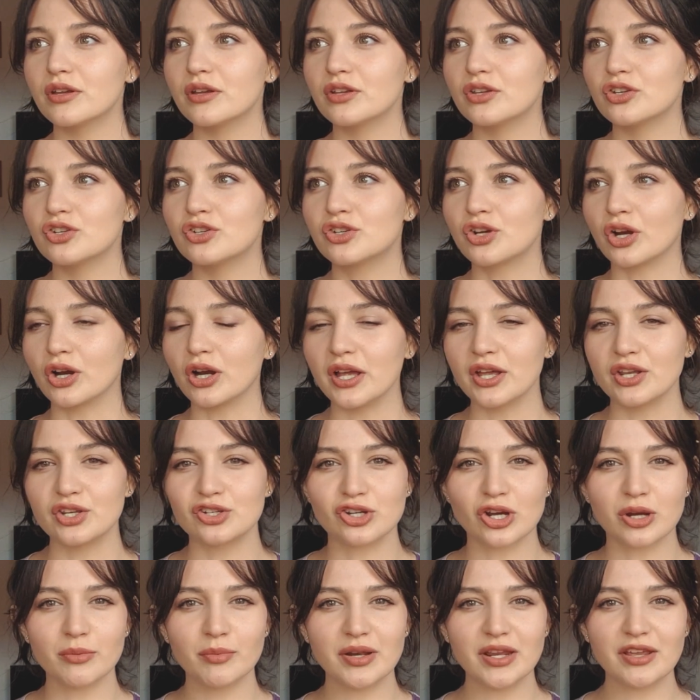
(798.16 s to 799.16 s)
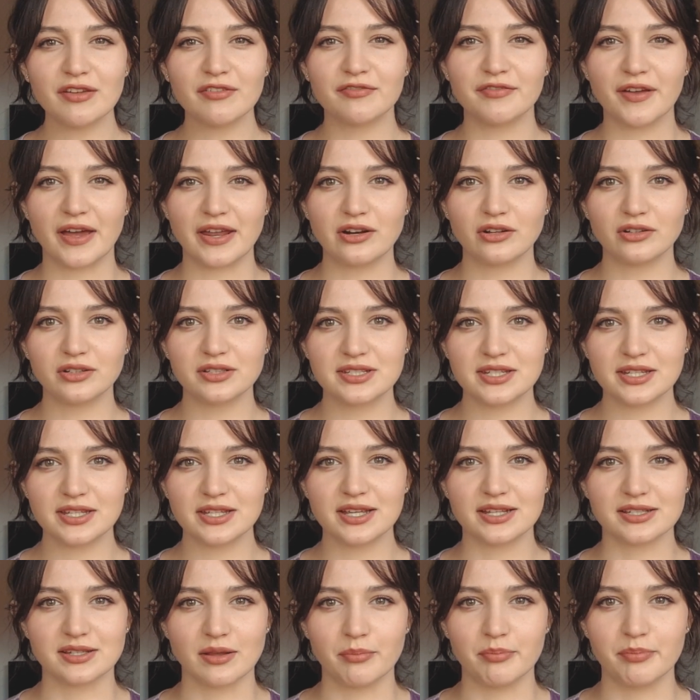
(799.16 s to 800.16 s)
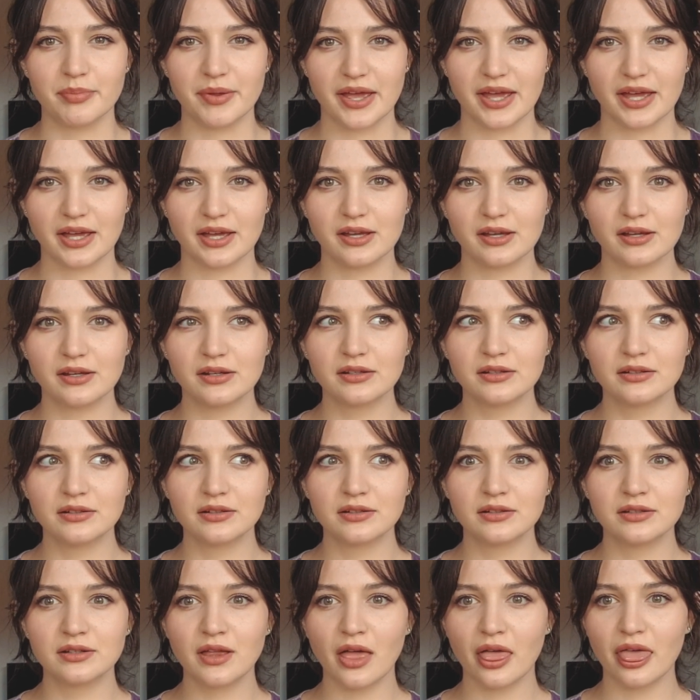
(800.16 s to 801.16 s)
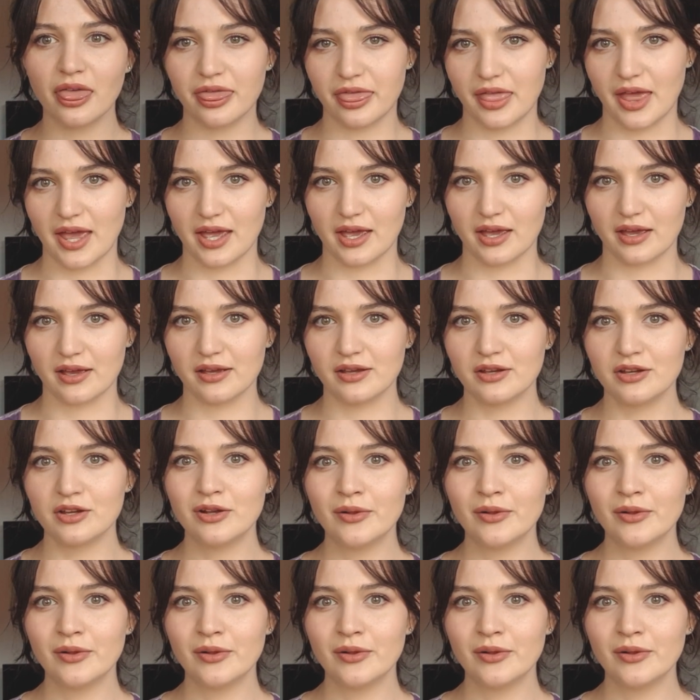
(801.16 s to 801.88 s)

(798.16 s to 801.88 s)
in Germany, fennel tea is a big thing.